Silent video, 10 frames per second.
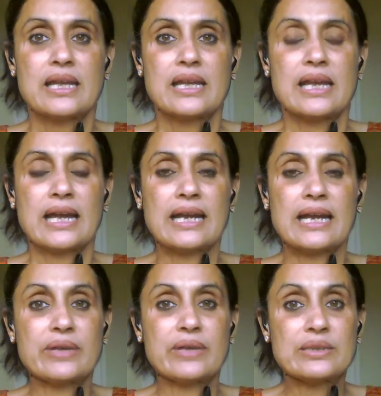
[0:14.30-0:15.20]
And
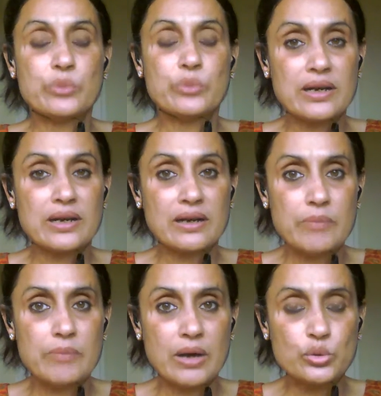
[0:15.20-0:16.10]
when we are
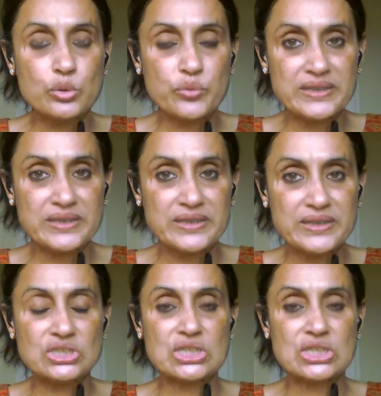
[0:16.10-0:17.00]
about to
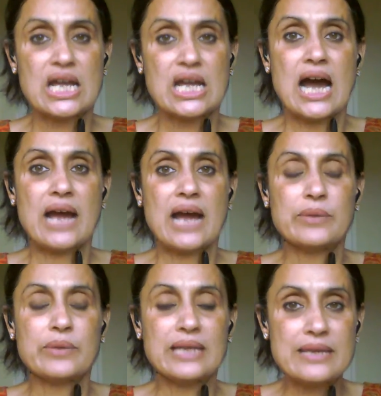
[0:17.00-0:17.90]
finish, I will
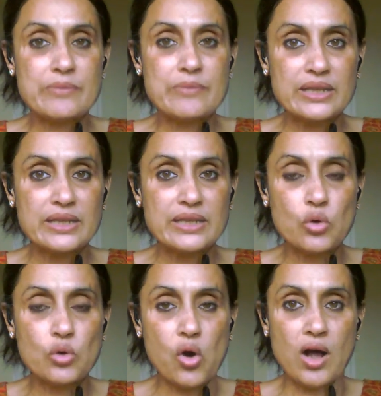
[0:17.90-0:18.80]
email you
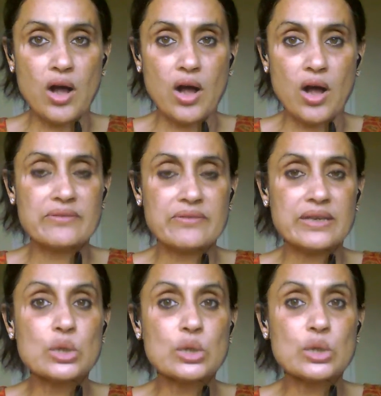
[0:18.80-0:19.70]
all giving
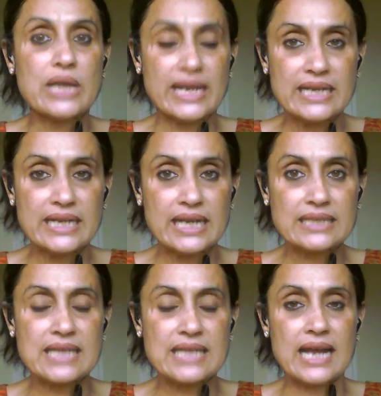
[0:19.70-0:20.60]
you the index
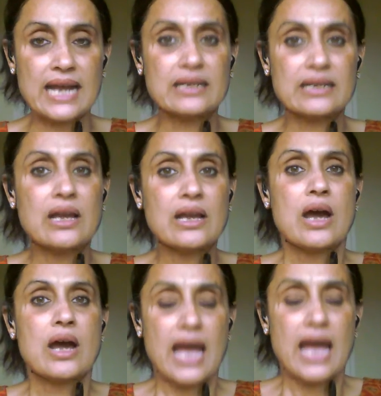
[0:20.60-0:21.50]
that
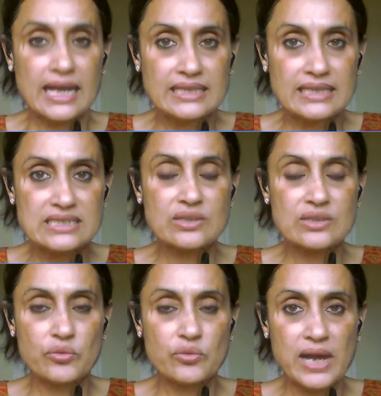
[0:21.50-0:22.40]
Hans
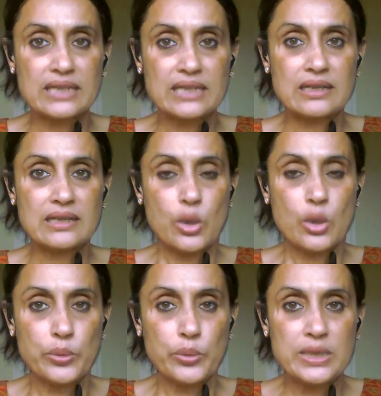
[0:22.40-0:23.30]
Van
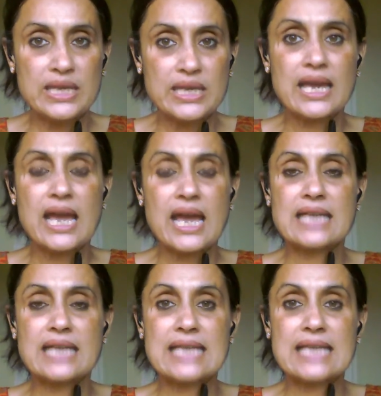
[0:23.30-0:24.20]
VA
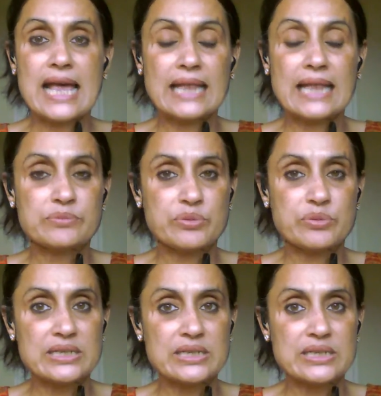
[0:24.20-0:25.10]
has helped
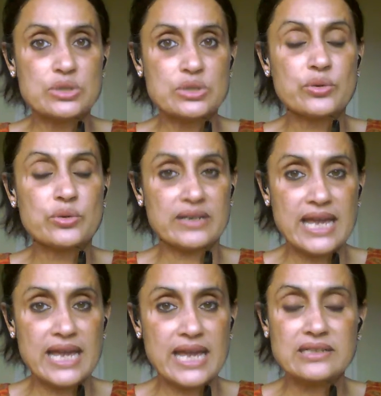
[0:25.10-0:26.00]
me to
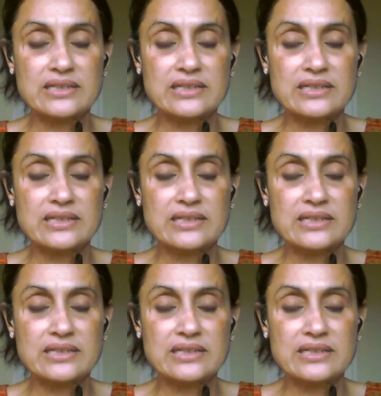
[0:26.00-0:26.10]
create.